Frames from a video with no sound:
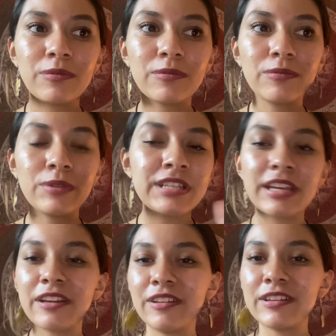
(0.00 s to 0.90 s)

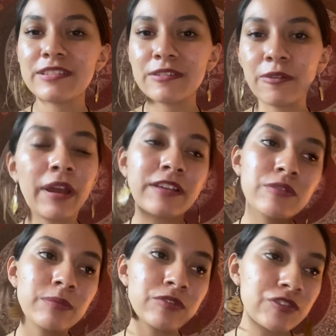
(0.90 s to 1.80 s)
ridiculous. Okay, so
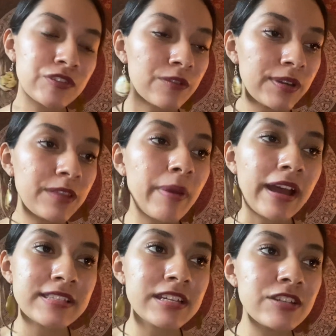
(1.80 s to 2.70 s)
I'm just going to read the
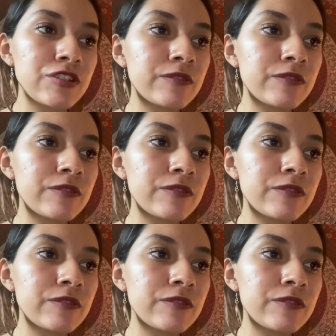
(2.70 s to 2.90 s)
passage.